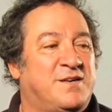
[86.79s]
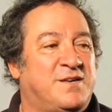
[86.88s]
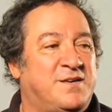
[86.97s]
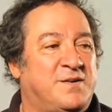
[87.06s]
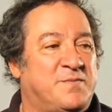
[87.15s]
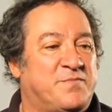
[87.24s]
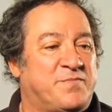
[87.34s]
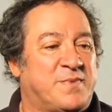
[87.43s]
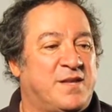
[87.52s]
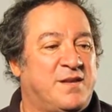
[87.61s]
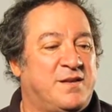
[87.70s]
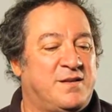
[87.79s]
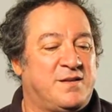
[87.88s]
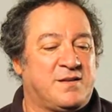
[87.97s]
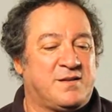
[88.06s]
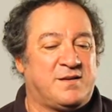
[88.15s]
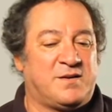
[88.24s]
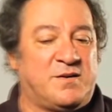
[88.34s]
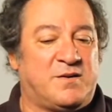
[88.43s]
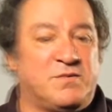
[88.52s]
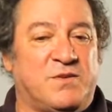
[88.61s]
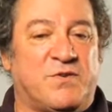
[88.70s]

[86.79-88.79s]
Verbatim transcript: Um, uh,